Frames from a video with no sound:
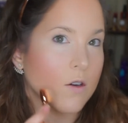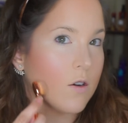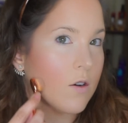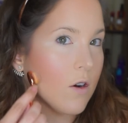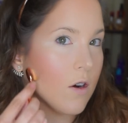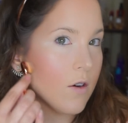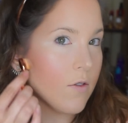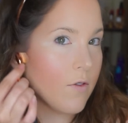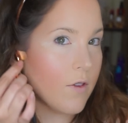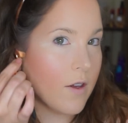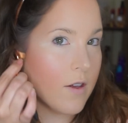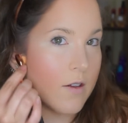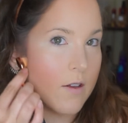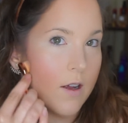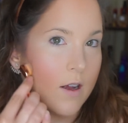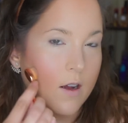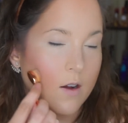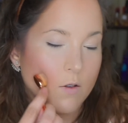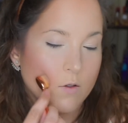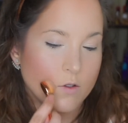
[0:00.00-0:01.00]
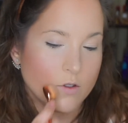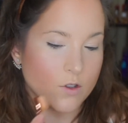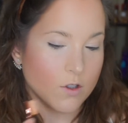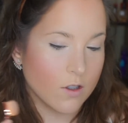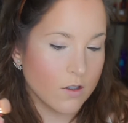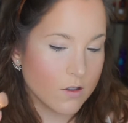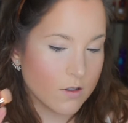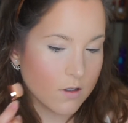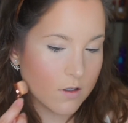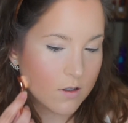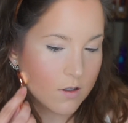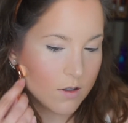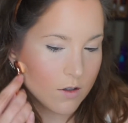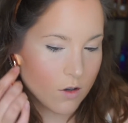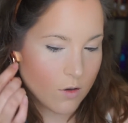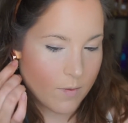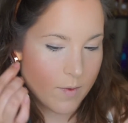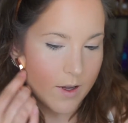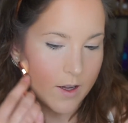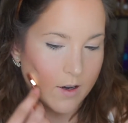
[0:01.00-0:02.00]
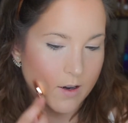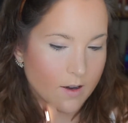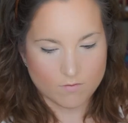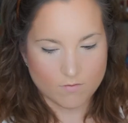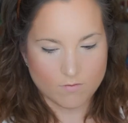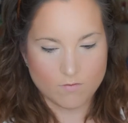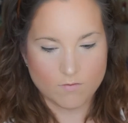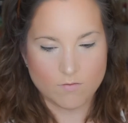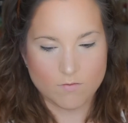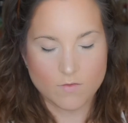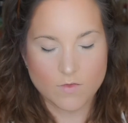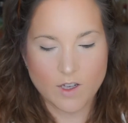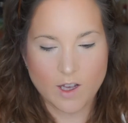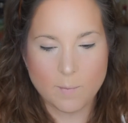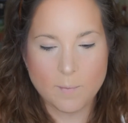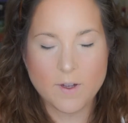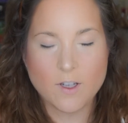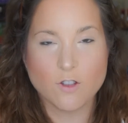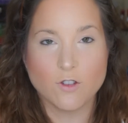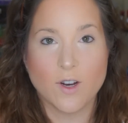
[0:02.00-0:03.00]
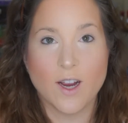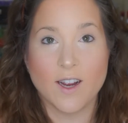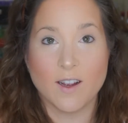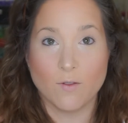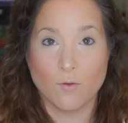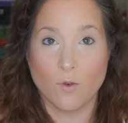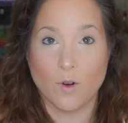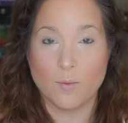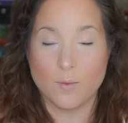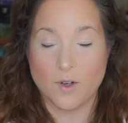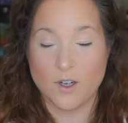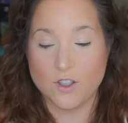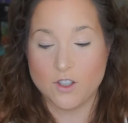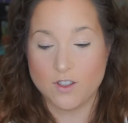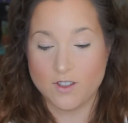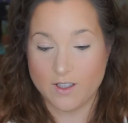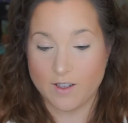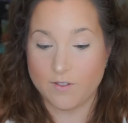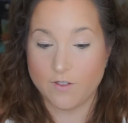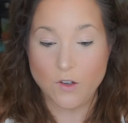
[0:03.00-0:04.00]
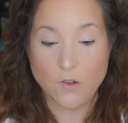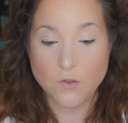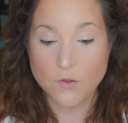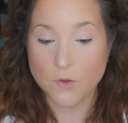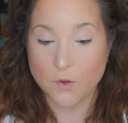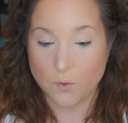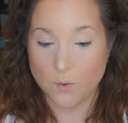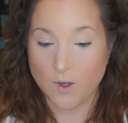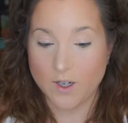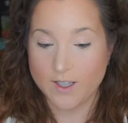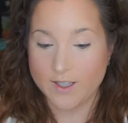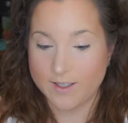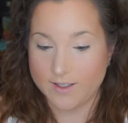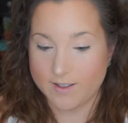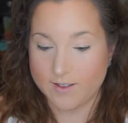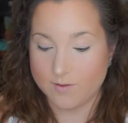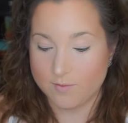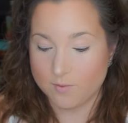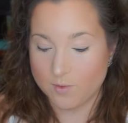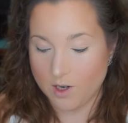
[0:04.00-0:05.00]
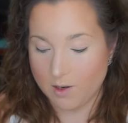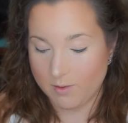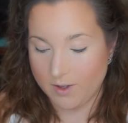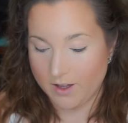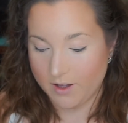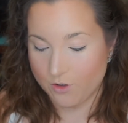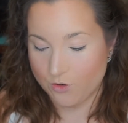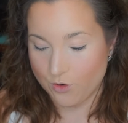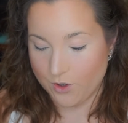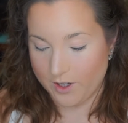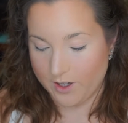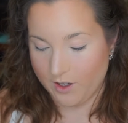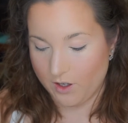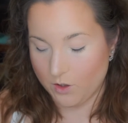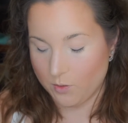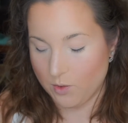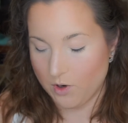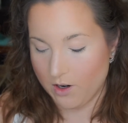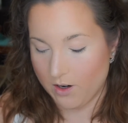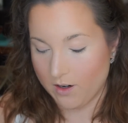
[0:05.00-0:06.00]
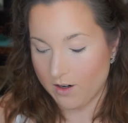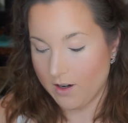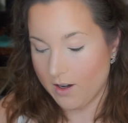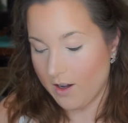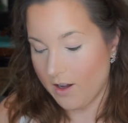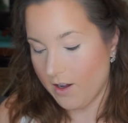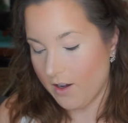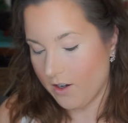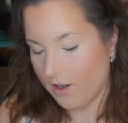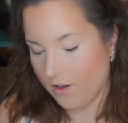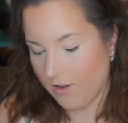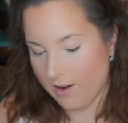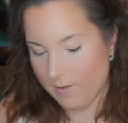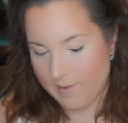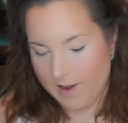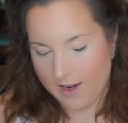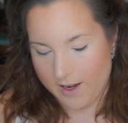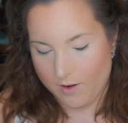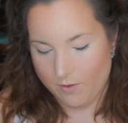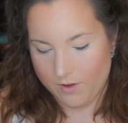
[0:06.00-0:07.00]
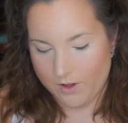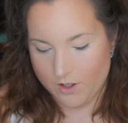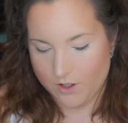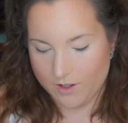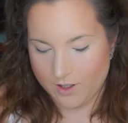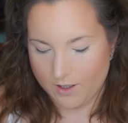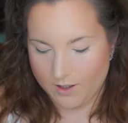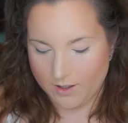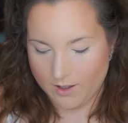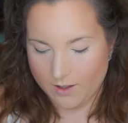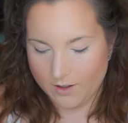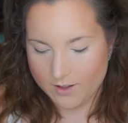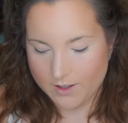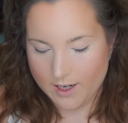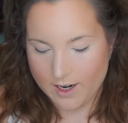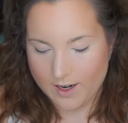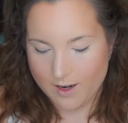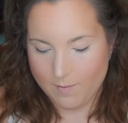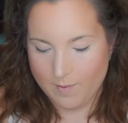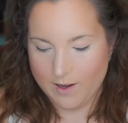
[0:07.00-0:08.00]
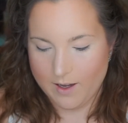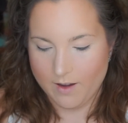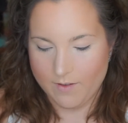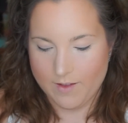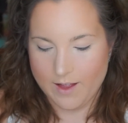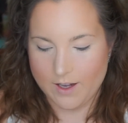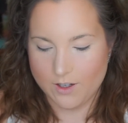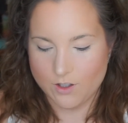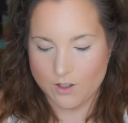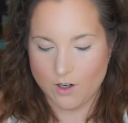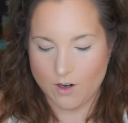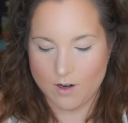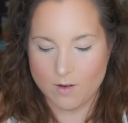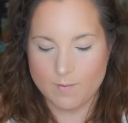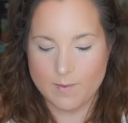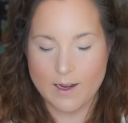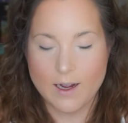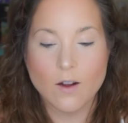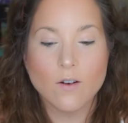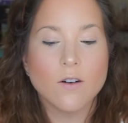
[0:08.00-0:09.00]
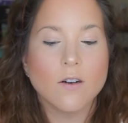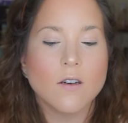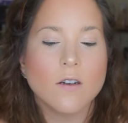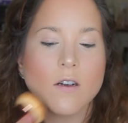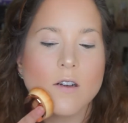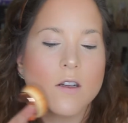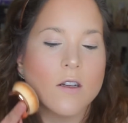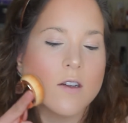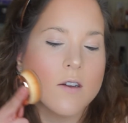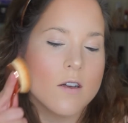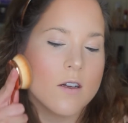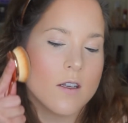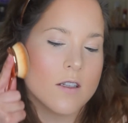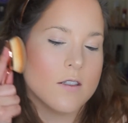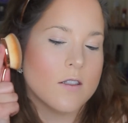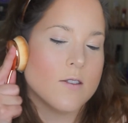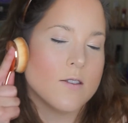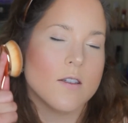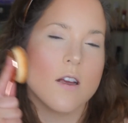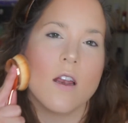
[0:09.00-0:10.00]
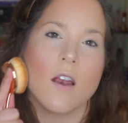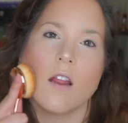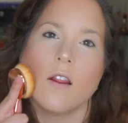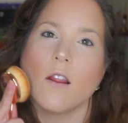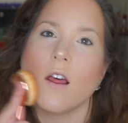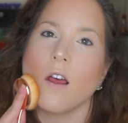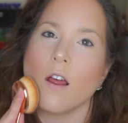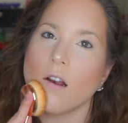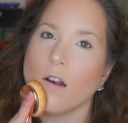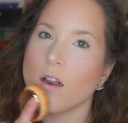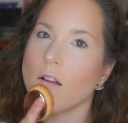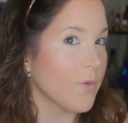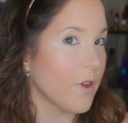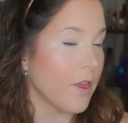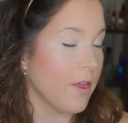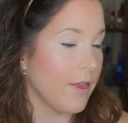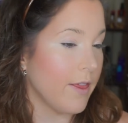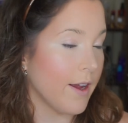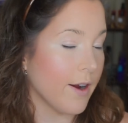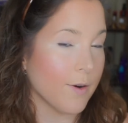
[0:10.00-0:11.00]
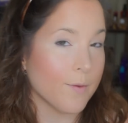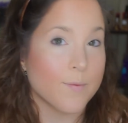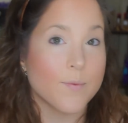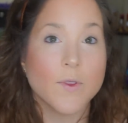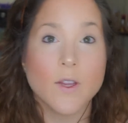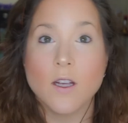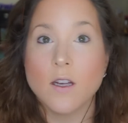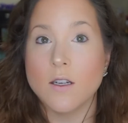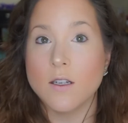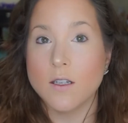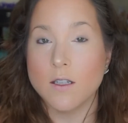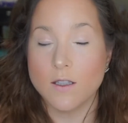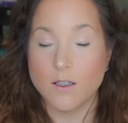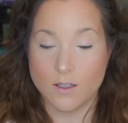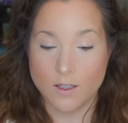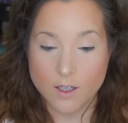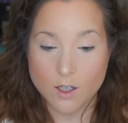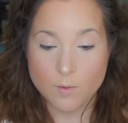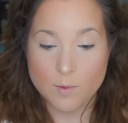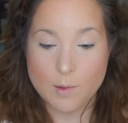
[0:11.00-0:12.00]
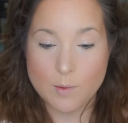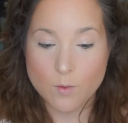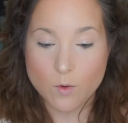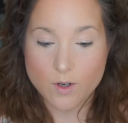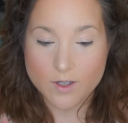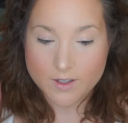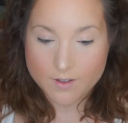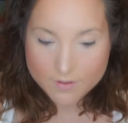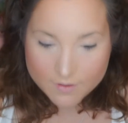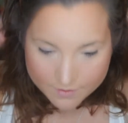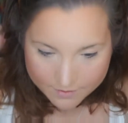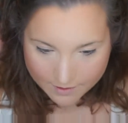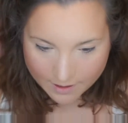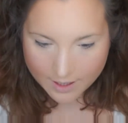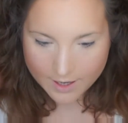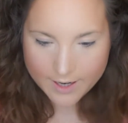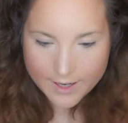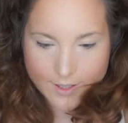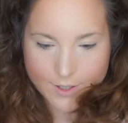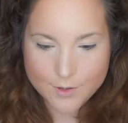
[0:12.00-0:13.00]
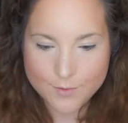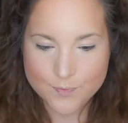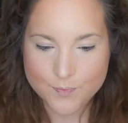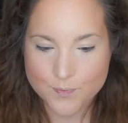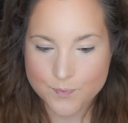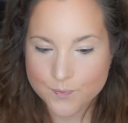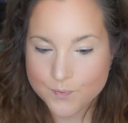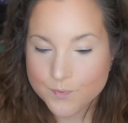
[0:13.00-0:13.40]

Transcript: carve this out just a little bit. Keeping track of what brushes I've used for what is probably the trickiest part. Going back in with just a little tiny bit of that Tarte powder and setting that there. A little bit more defined.